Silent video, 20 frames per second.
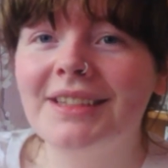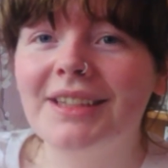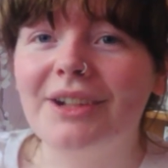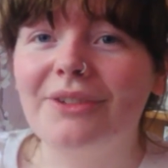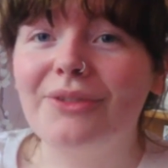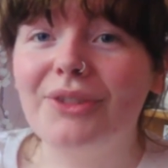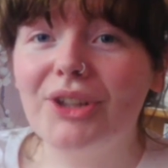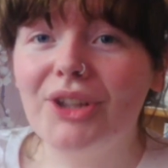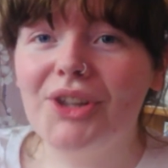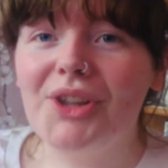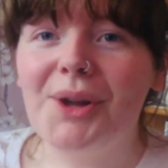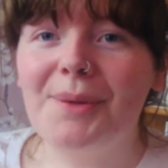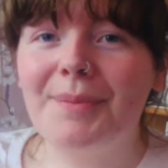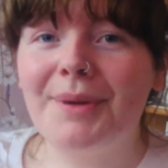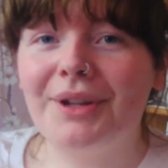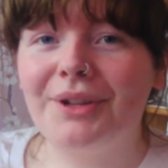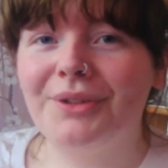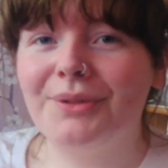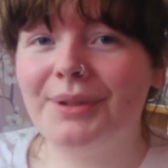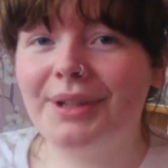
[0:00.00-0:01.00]
I feel a lot
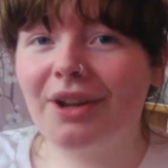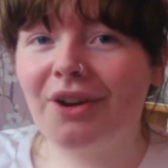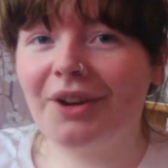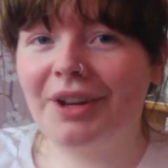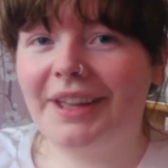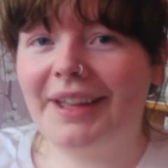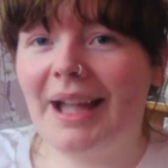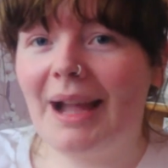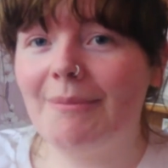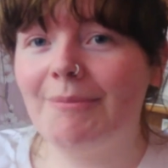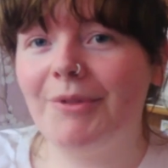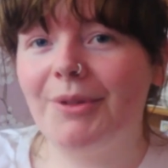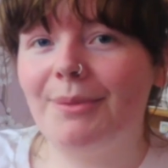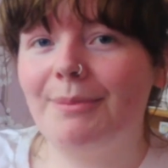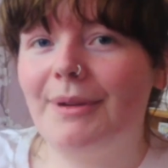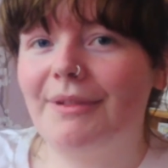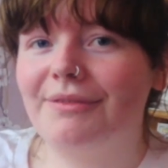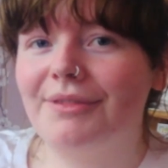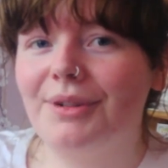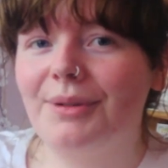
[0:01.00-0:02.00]
better doing it on a camera than
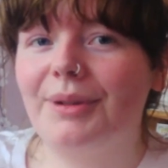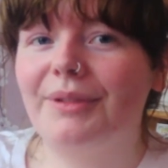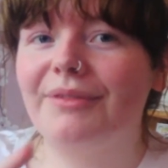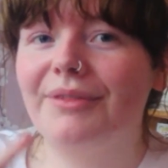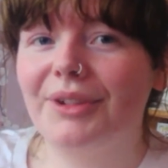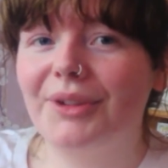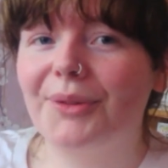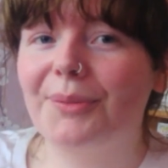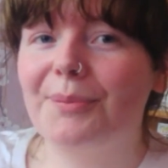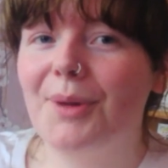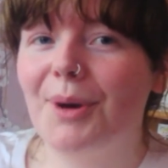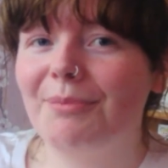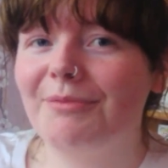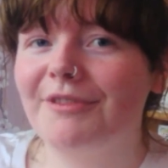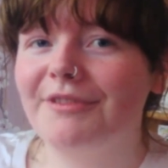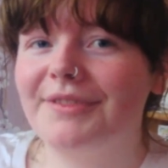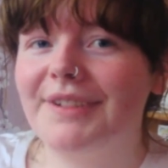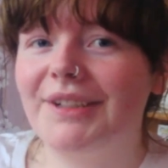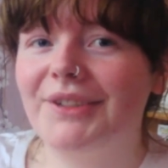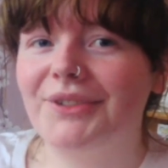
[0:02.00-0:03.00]
my phone. It feels more
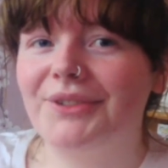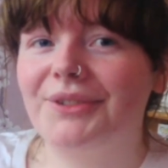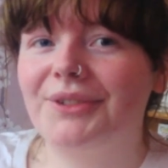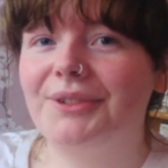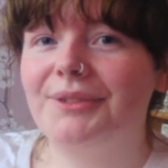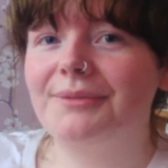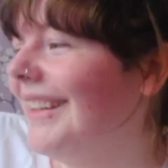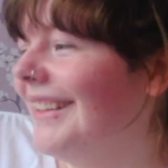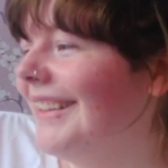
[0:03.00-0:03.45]
professional.